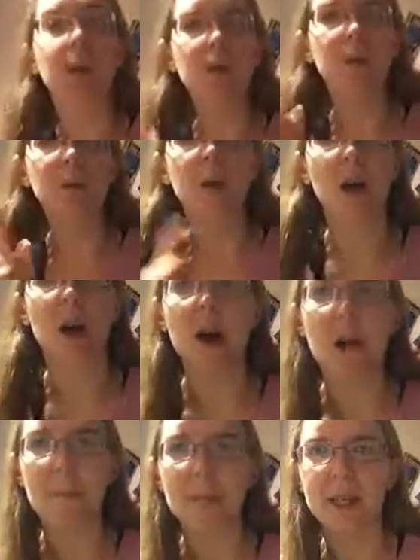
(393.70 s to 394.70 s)
You
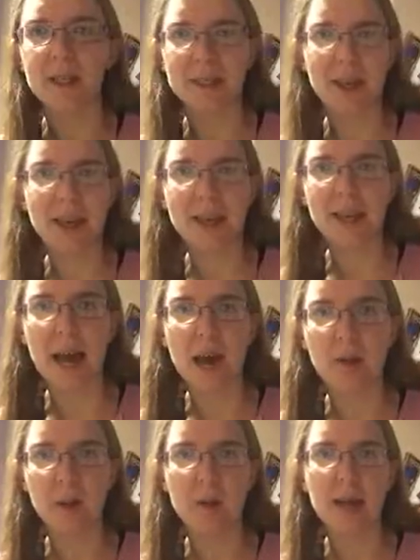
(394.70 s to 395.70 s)
cut because that is
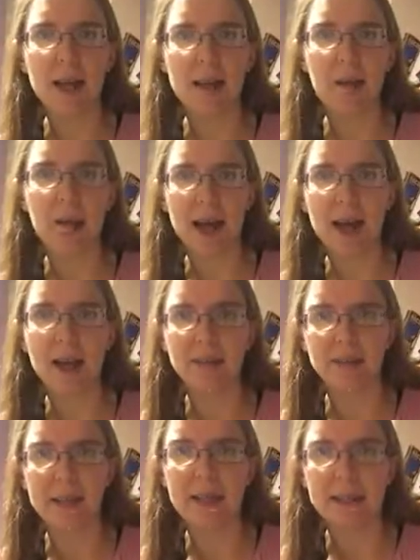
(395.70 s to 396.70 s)
how you let the bad
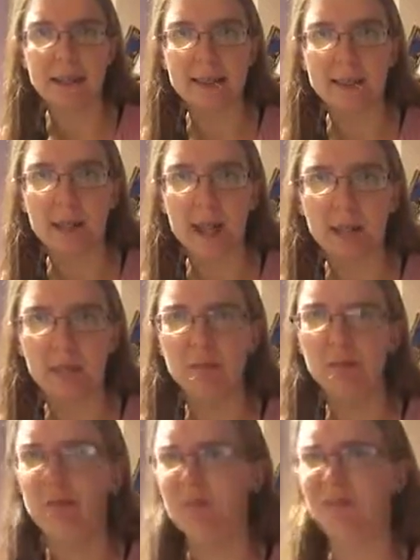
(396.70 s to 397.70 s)
feelings out.
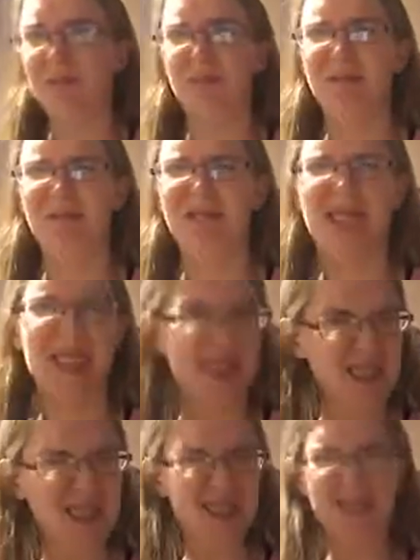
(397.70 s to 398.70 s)
It
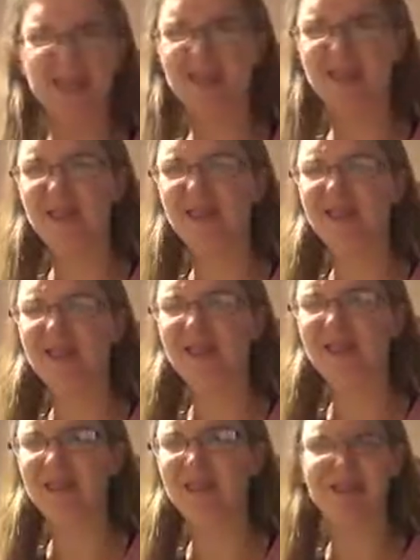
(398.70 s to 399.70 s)
is?
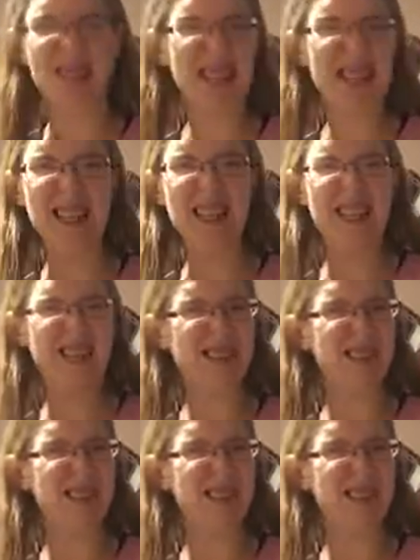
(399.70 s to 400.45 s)
Really?